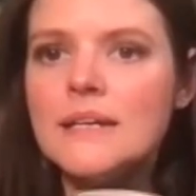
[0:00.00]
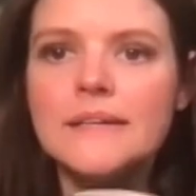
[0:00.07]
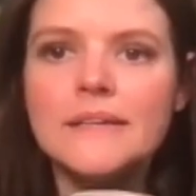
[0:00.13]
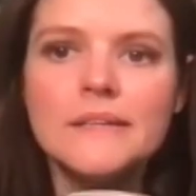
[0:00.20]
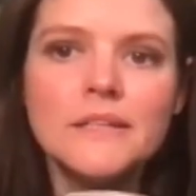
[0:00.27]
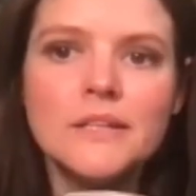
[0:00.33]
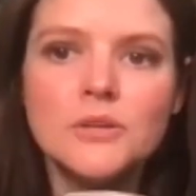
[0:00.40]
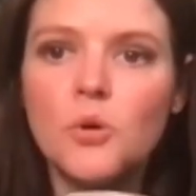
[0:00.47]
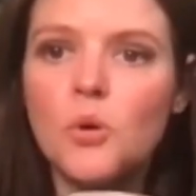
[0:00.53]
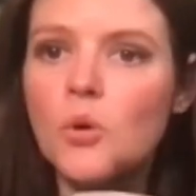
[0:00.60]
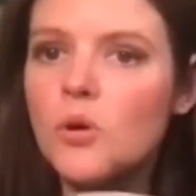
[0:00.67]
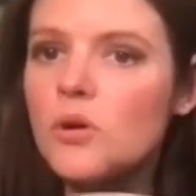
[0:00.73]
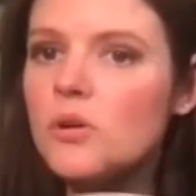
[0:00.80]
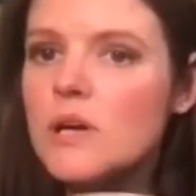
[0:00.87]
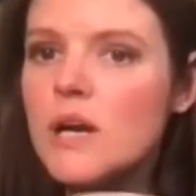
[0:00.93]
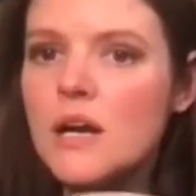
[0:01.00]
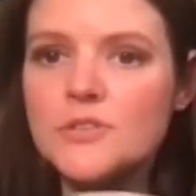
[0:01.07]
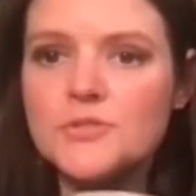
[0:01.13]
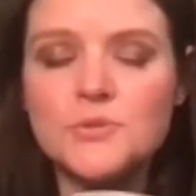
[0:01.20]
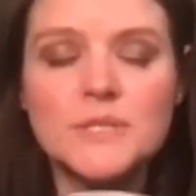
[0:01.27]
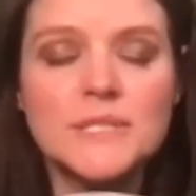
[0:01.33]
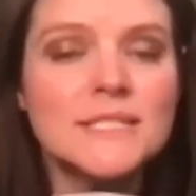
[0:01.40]
You know, oral
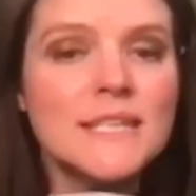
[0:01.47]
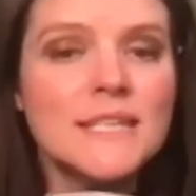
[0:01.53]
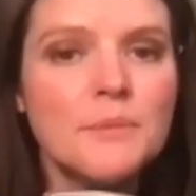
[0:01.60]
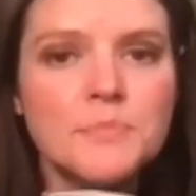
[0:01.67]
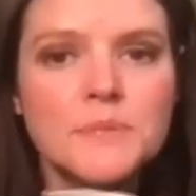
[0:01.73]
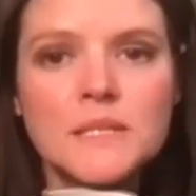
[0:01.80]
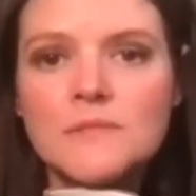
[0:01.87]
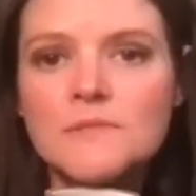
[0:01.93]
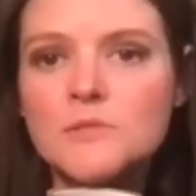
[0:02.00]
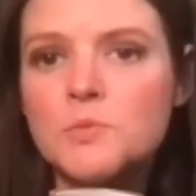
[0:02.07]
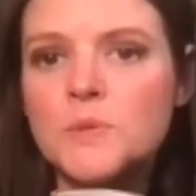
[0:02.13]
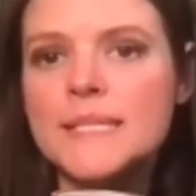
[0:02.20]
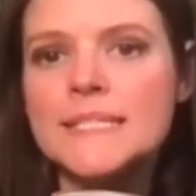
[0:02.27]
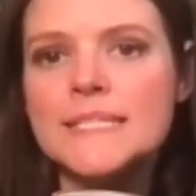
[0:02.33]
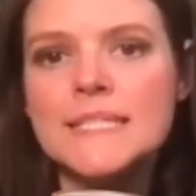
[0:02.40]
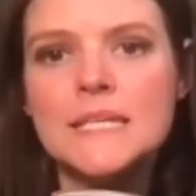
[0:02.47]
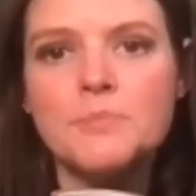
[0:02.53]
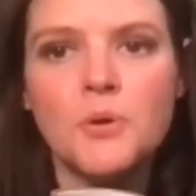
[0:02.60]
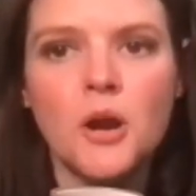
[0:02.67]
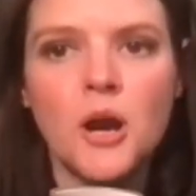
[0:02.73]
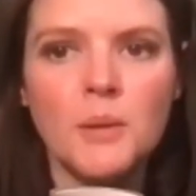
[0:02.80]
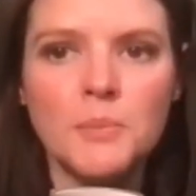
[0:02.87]
contraceptives, we see
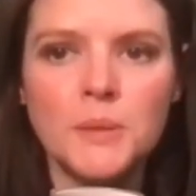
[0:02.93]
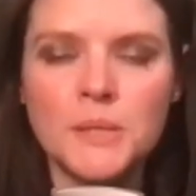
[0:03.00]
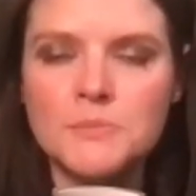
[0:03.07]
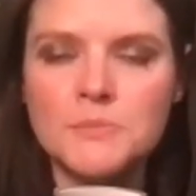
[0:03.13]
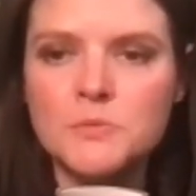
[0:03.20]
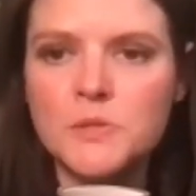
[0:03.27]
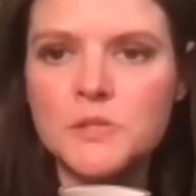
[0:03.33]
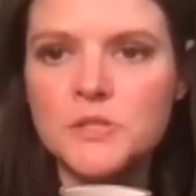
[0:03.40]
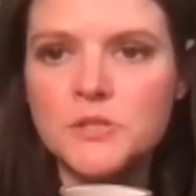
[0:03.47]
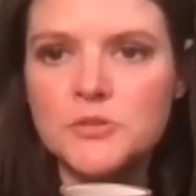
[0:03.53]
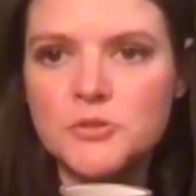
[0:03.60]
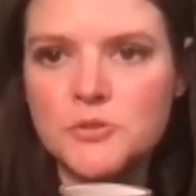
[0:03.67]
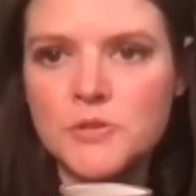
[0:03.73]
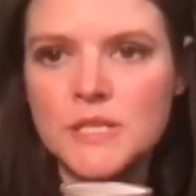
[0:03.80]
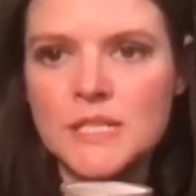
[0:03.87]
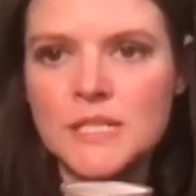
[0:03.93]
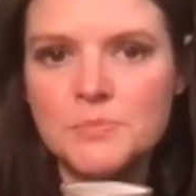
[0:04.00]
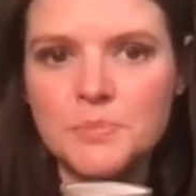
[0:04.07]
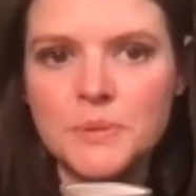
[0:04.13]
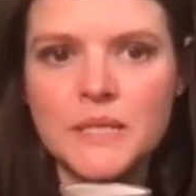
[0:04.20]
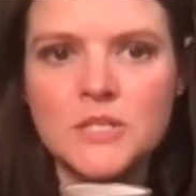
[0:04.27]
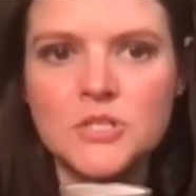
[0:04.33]
problems with nutrient
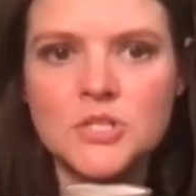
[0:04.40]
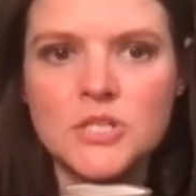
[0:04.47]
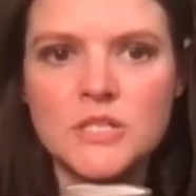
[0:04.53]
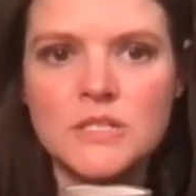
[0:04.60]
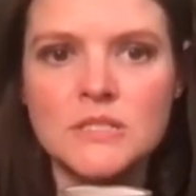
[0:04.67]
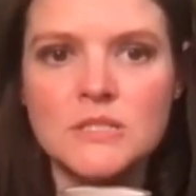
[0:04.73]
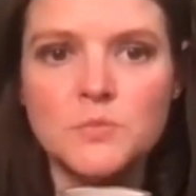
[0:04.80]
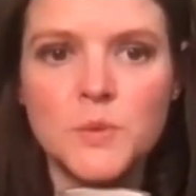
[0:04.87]
depletions.